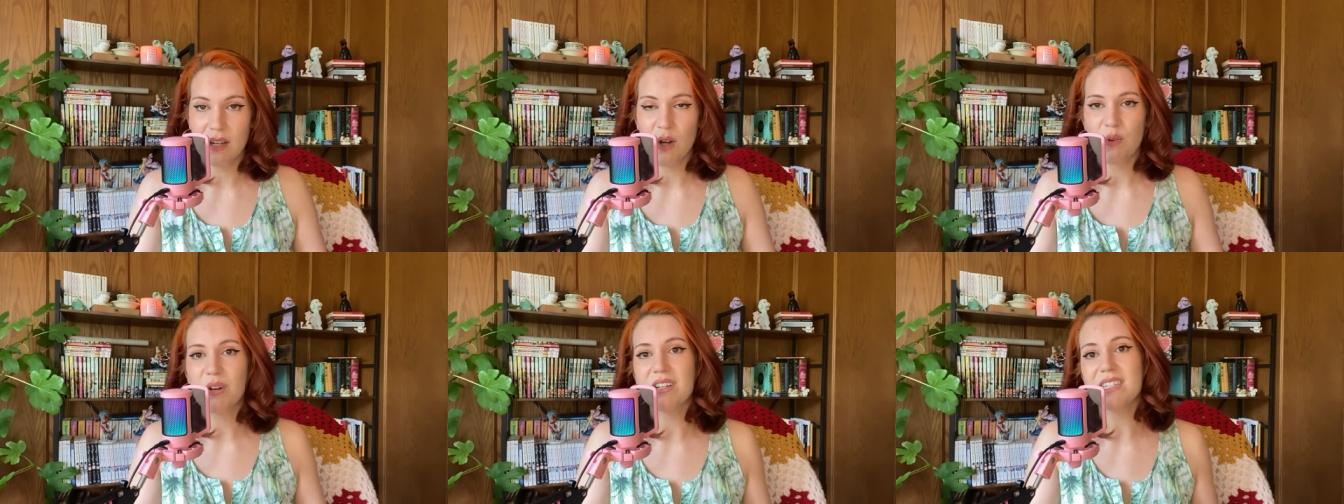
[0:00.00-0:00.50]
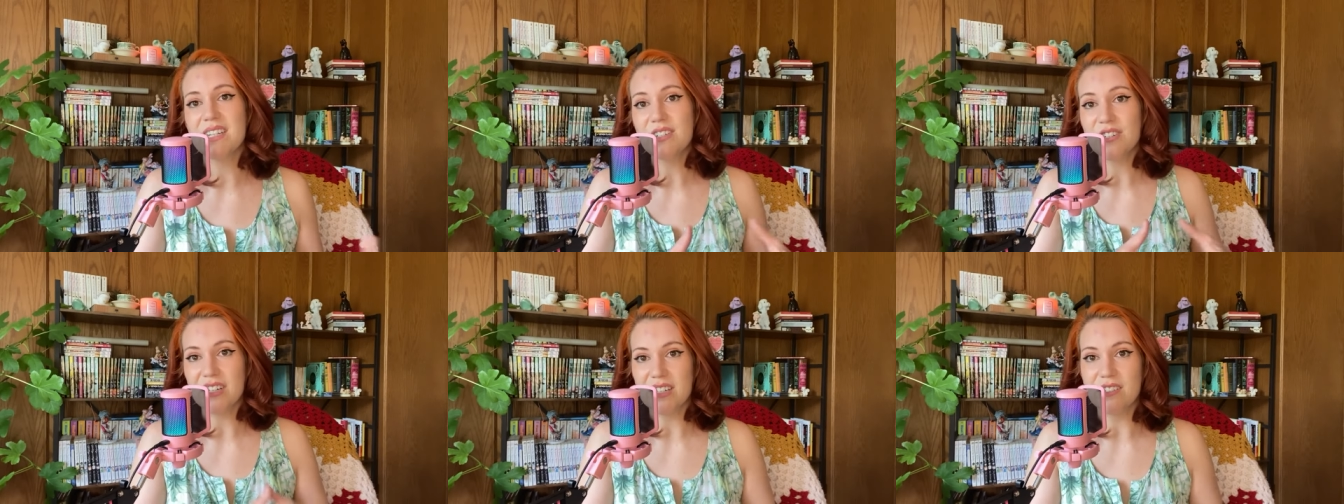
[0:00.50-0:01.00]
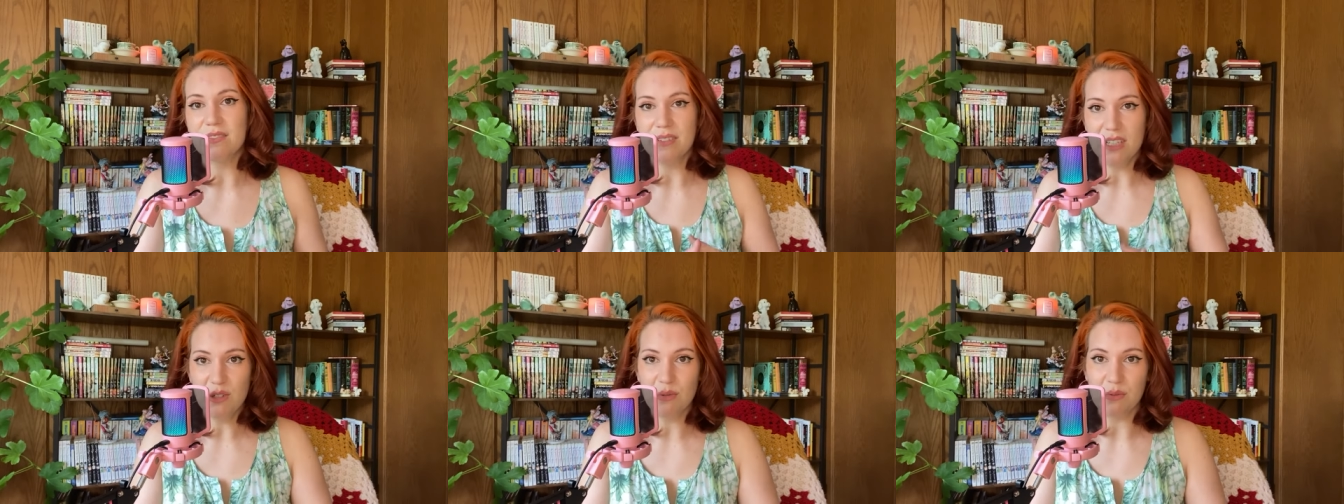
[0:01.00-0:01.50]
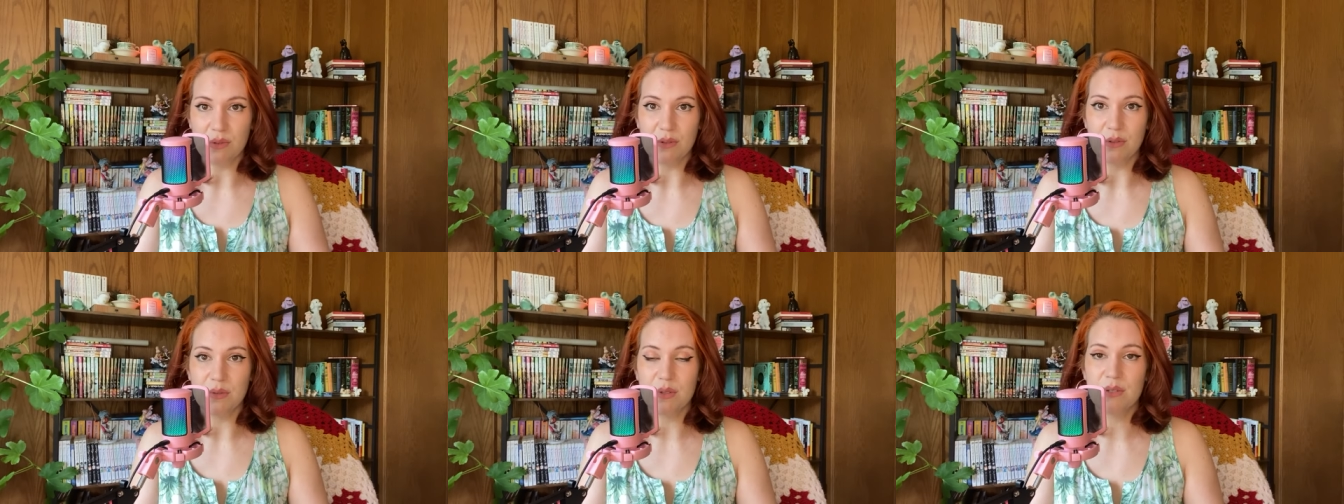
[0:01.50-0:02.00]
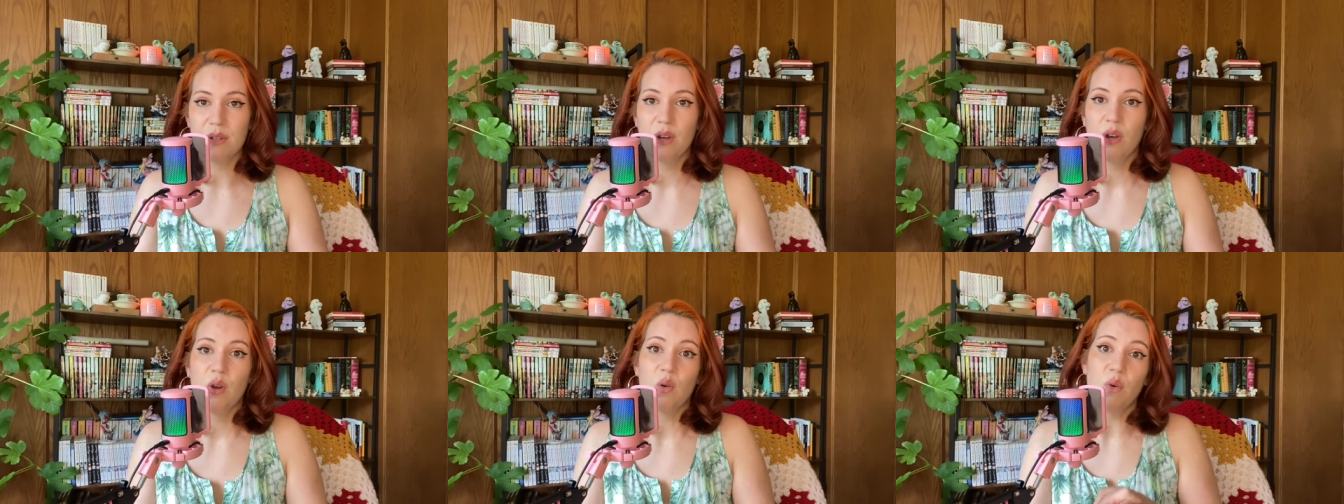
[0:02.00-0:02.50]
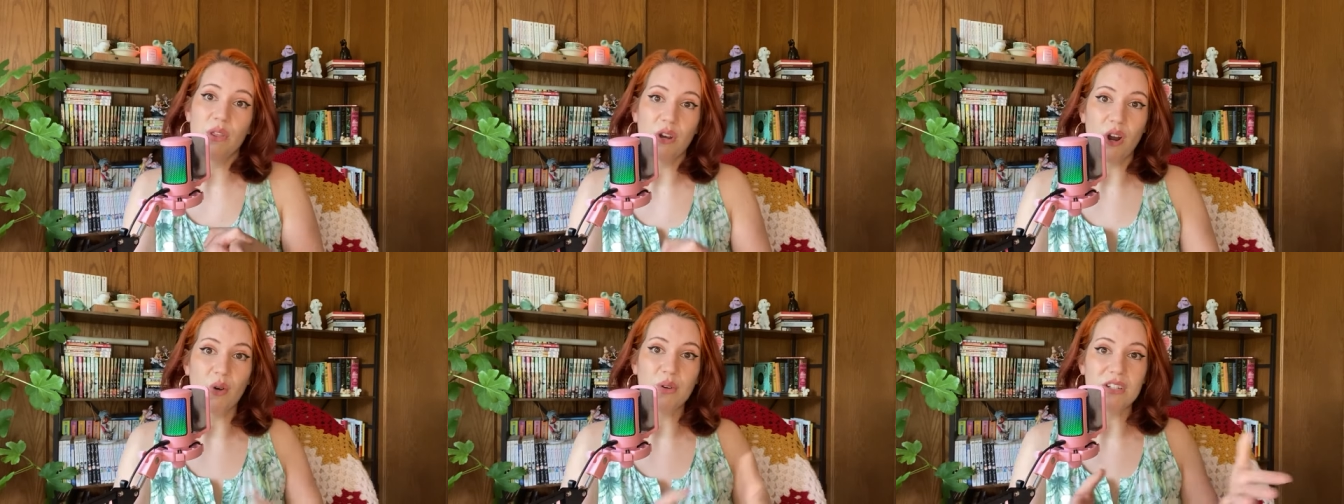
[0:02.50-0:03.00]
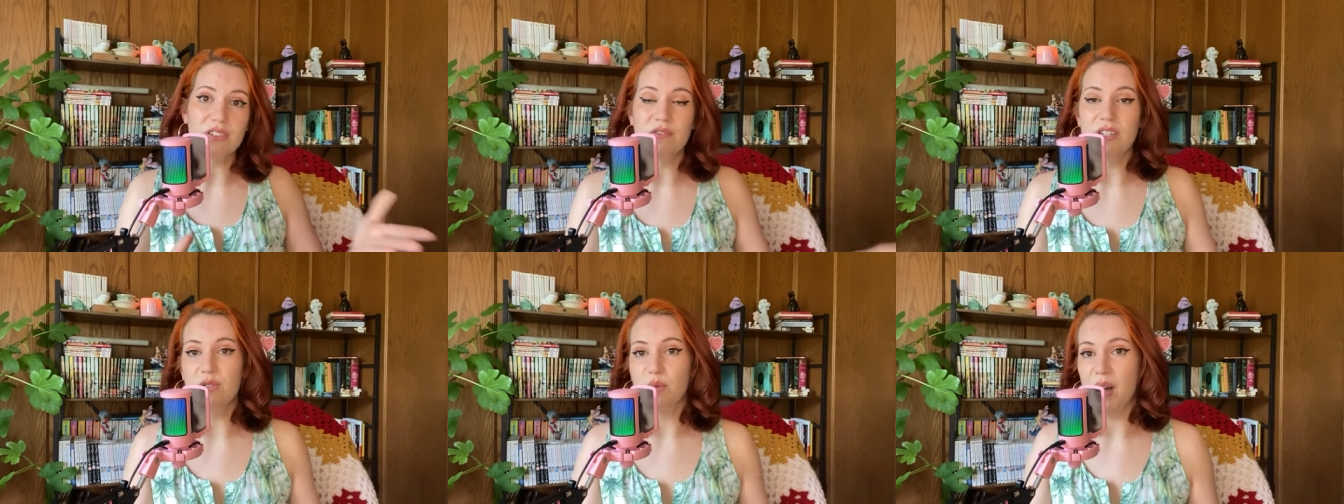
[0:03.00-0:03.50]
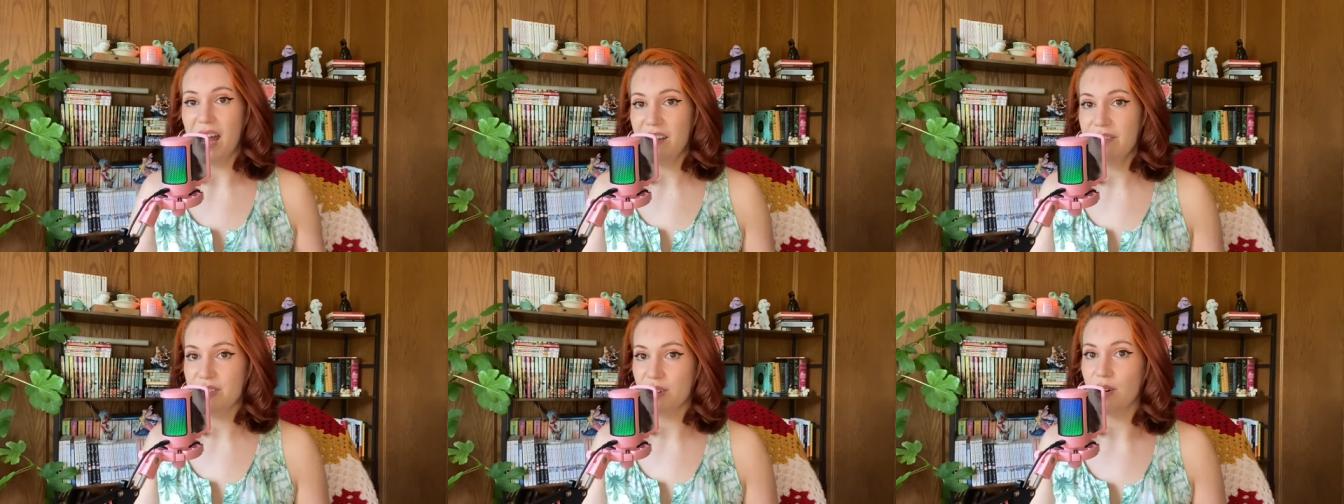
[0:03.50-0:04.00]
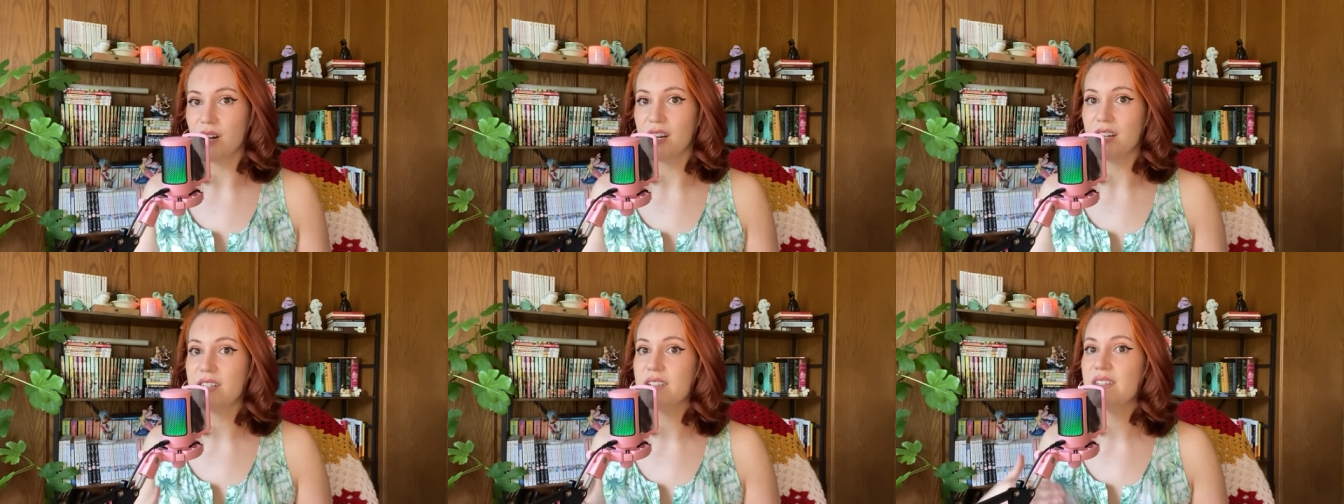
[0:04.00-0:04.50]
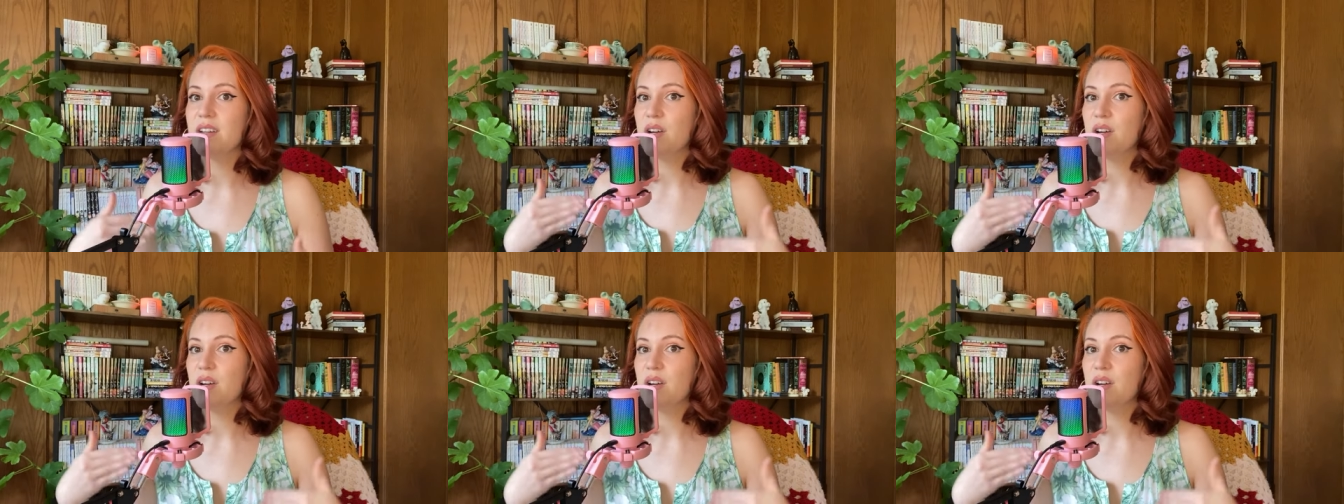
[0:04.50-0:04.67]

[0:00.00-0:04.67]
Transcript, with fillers: Whereas these are individuals with their own individual avatars